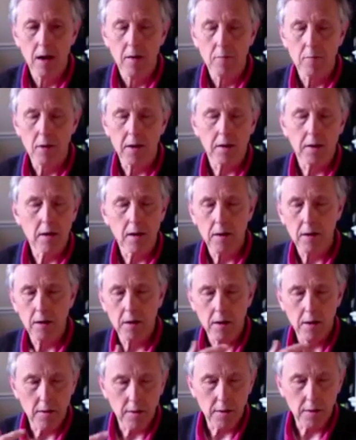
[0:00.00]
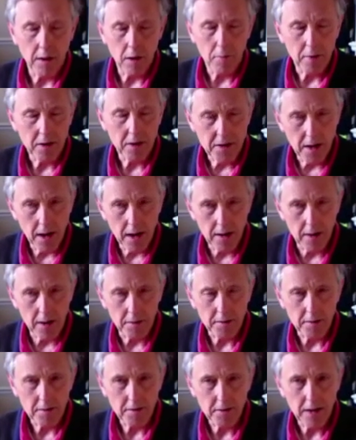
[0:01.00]
but there'd be
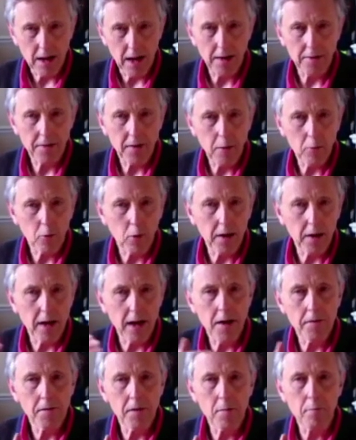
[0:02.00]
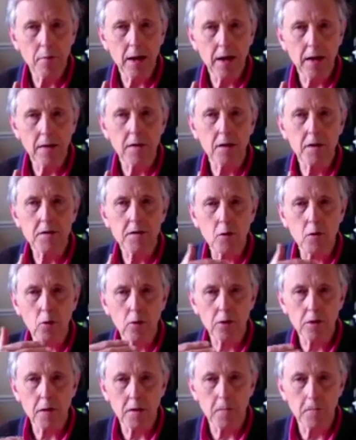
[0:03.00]
silence, and there would never be the
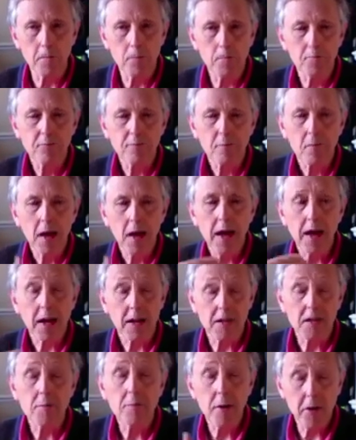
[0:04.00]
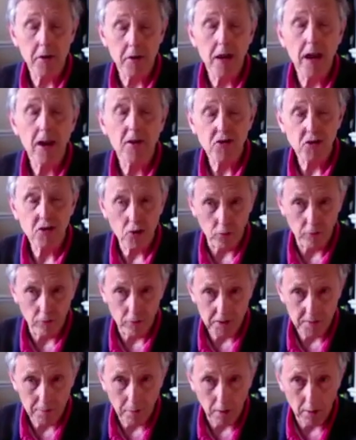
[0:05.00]
sort of experiential
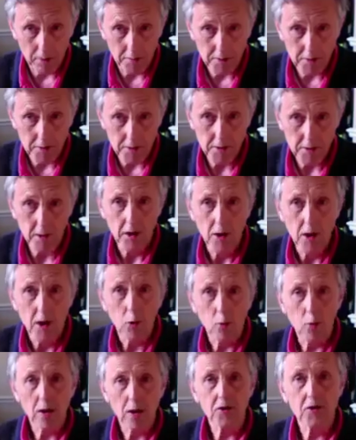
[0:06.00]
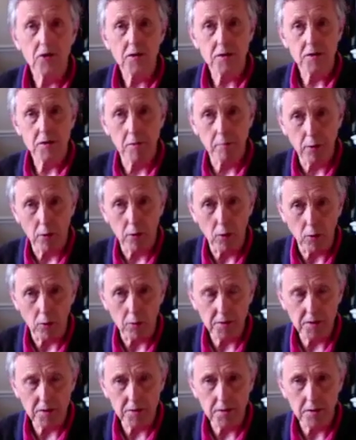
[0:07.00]
response which
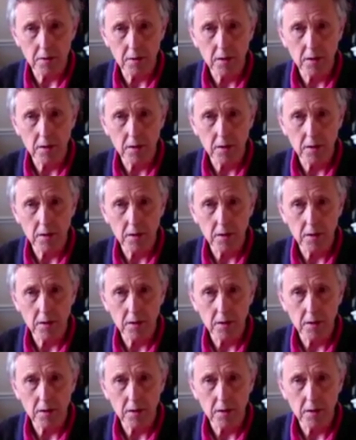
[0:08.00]
supports